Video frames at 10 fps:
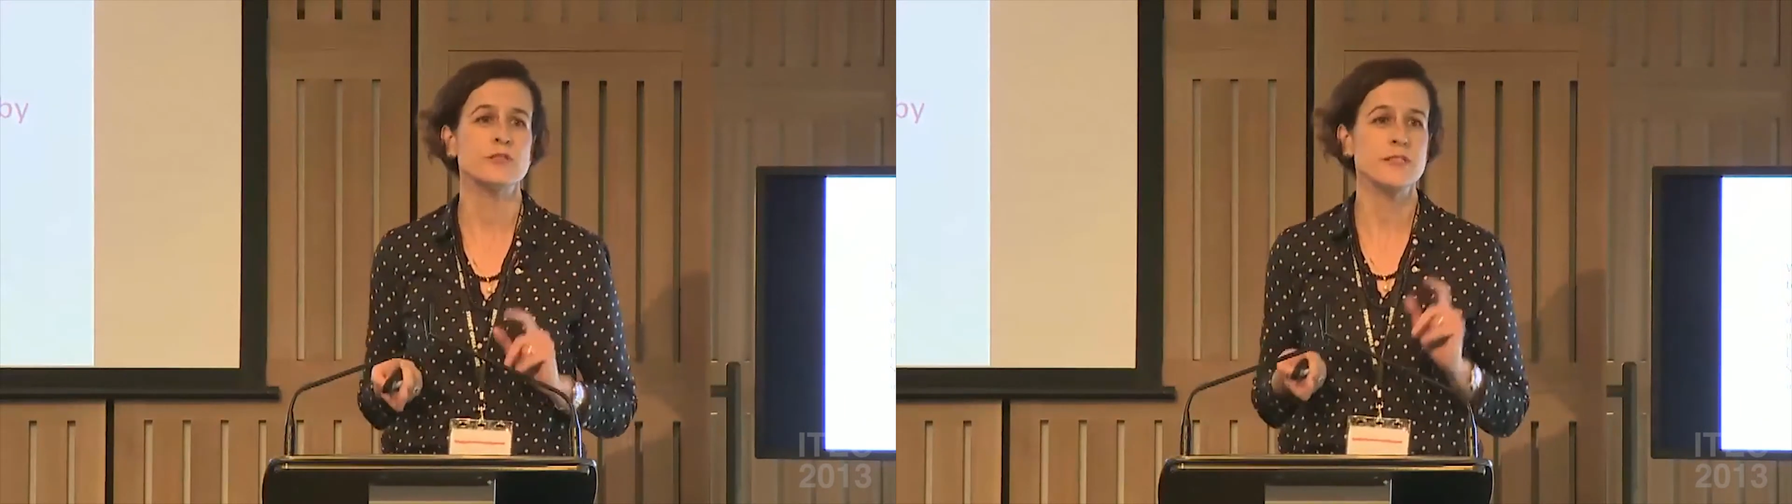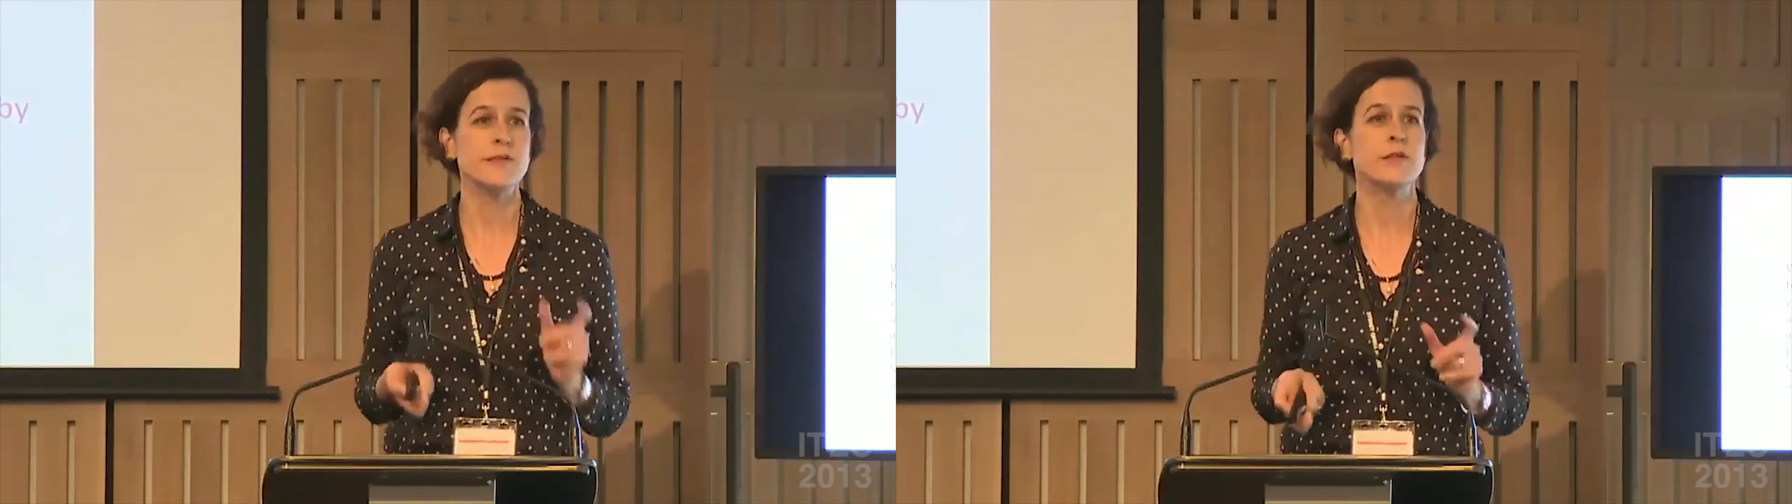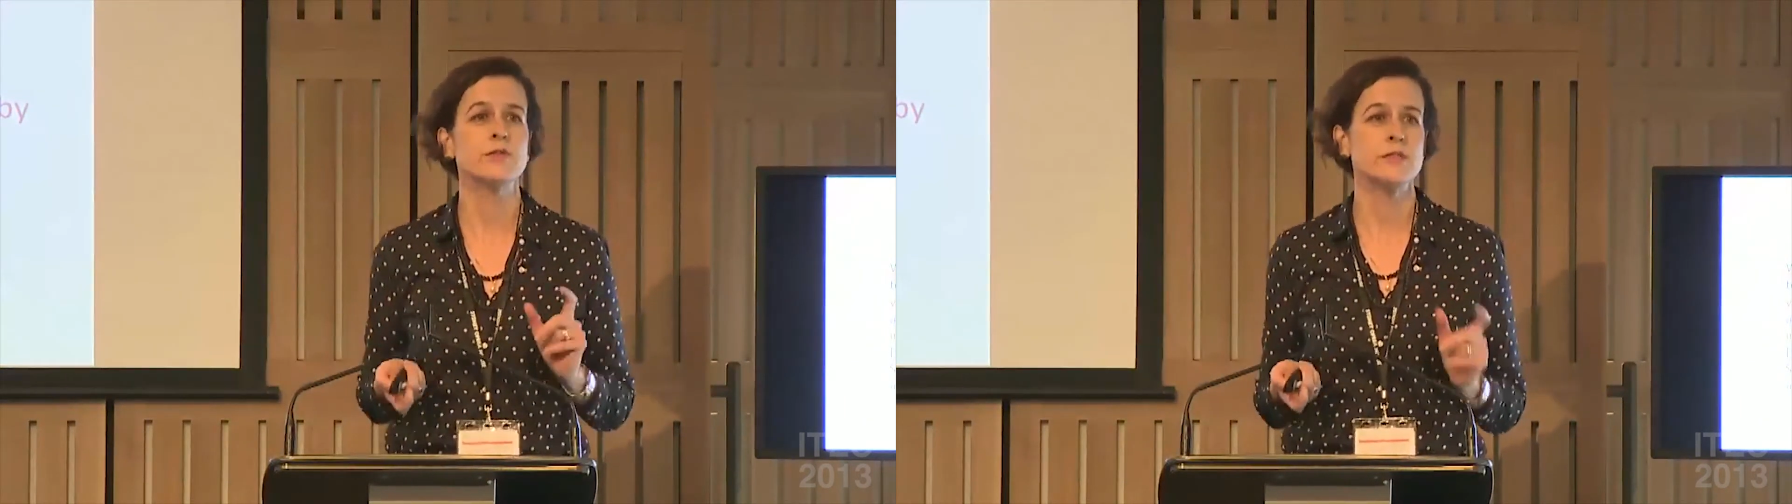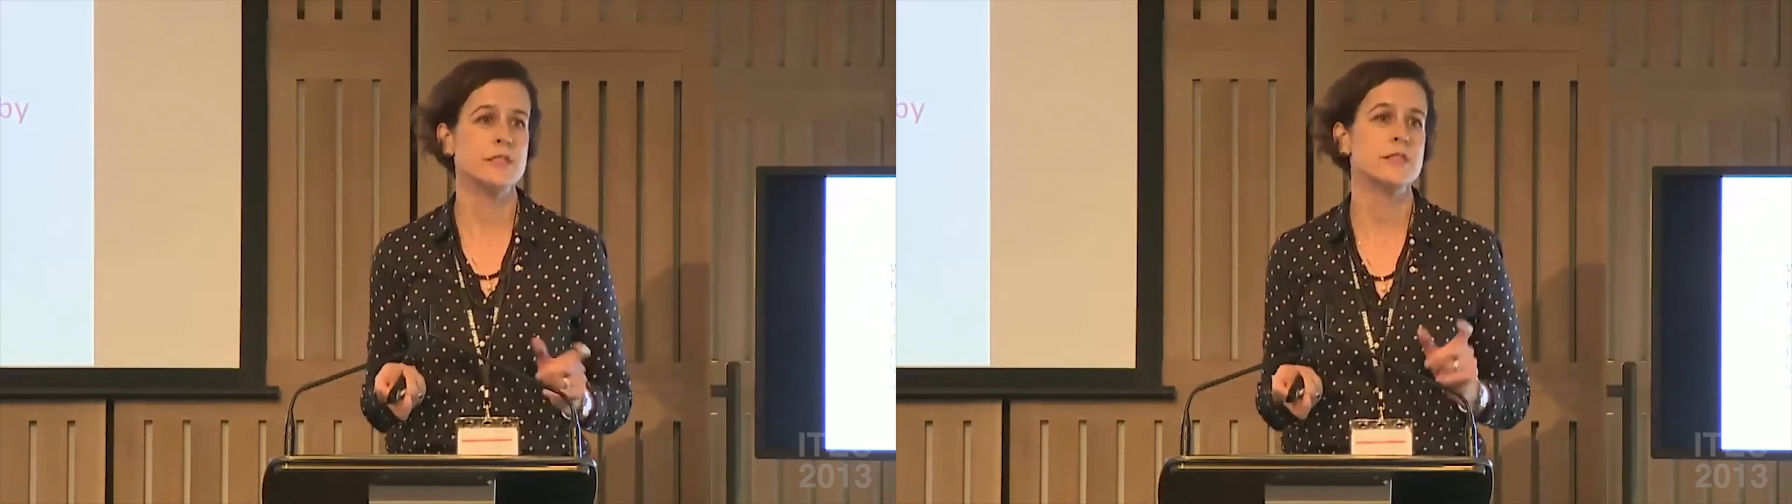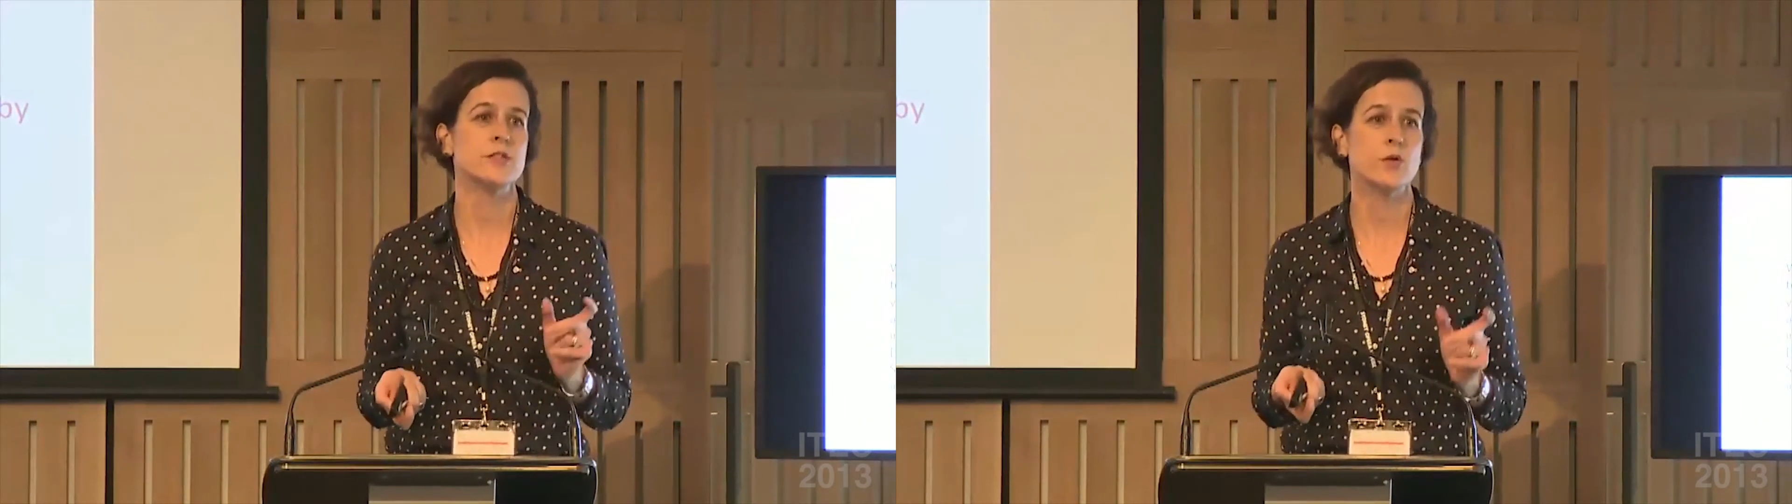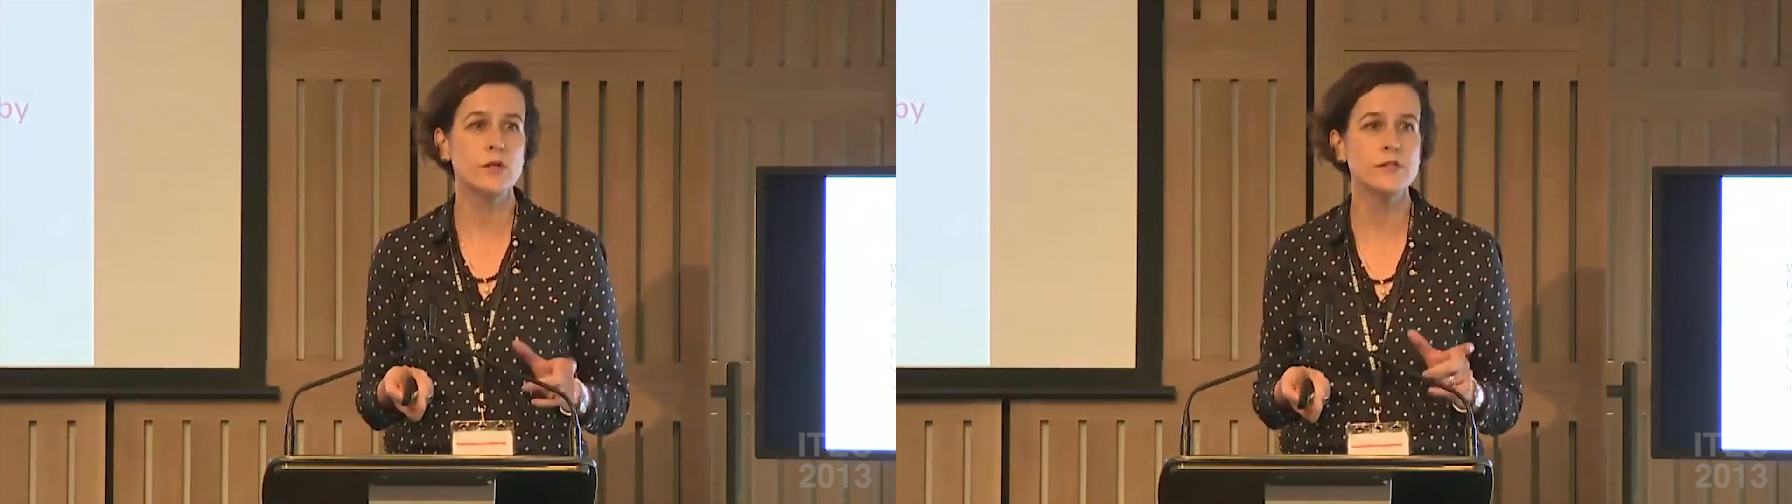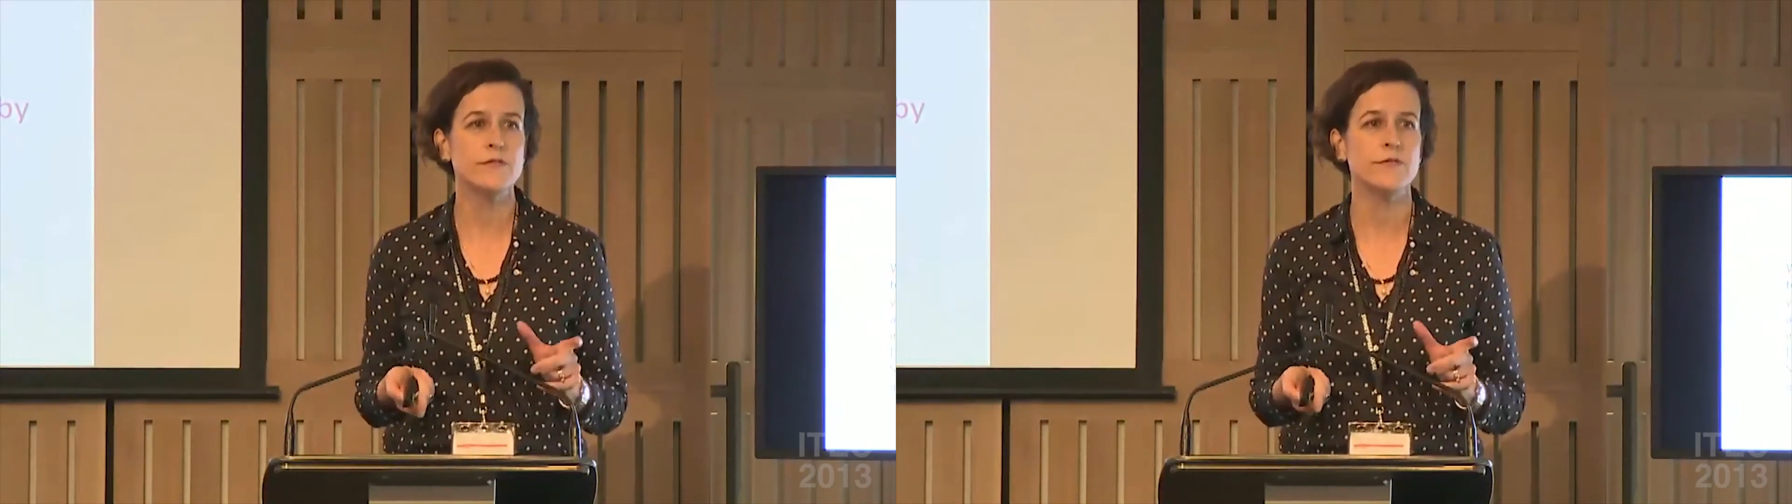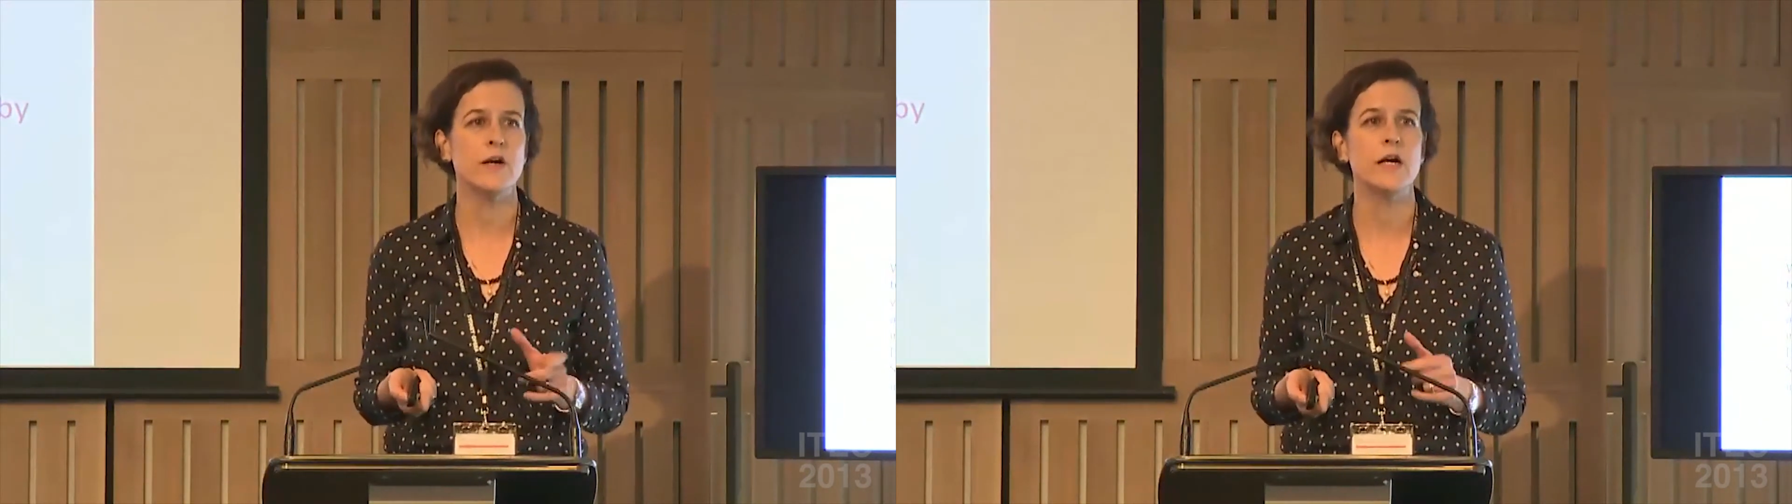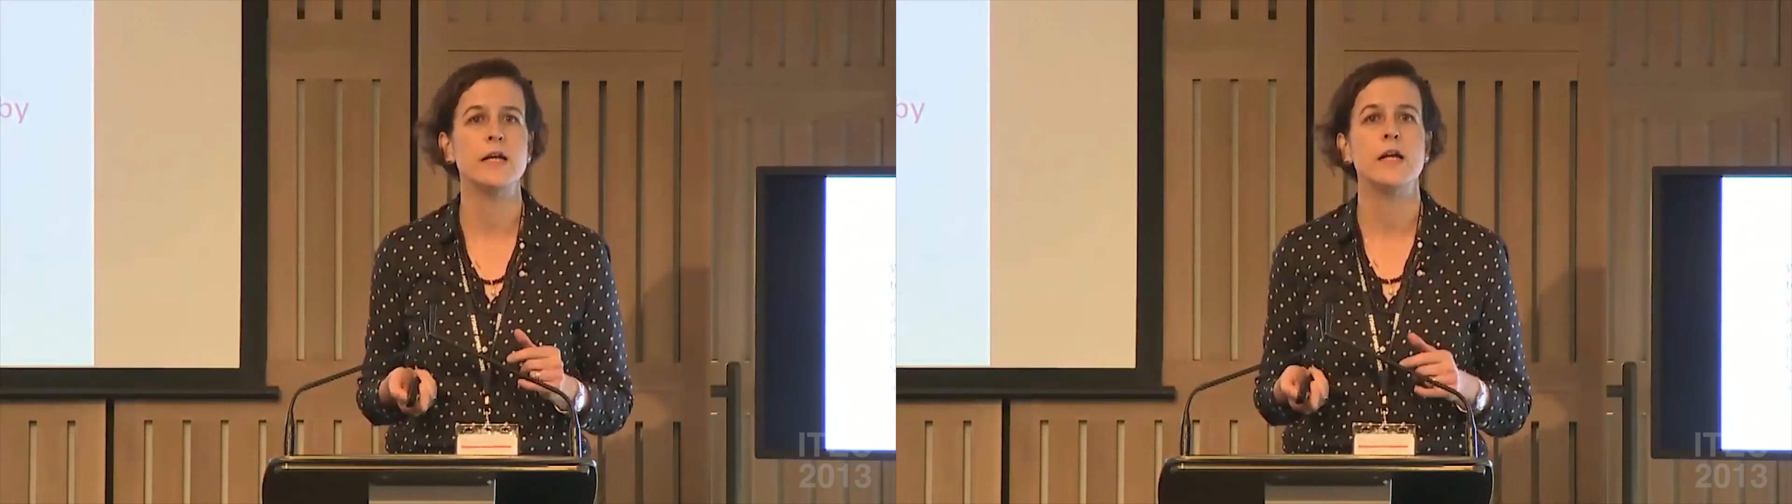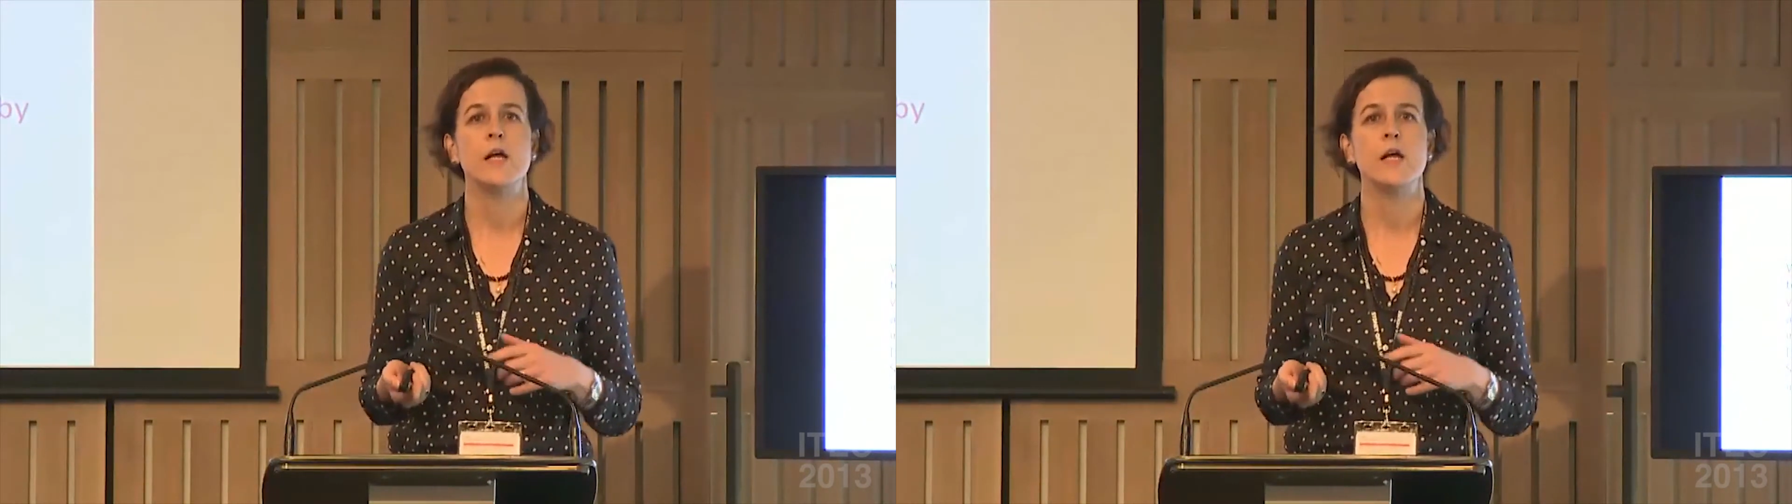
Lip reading: difficult it is to quantify,